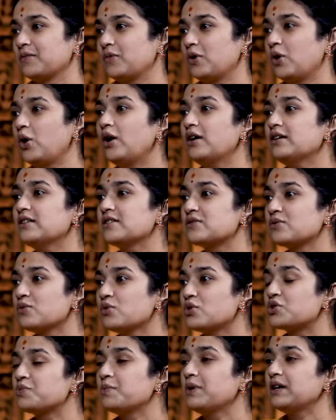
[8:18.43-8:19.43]
or the
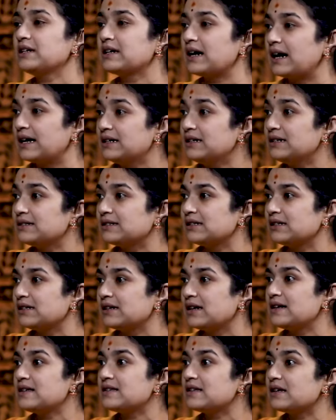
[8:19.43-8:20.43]
sukshma and karana
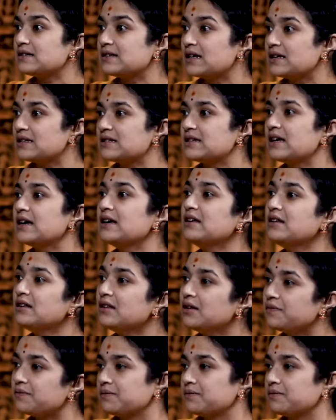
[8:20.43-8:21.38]
sariras sustain the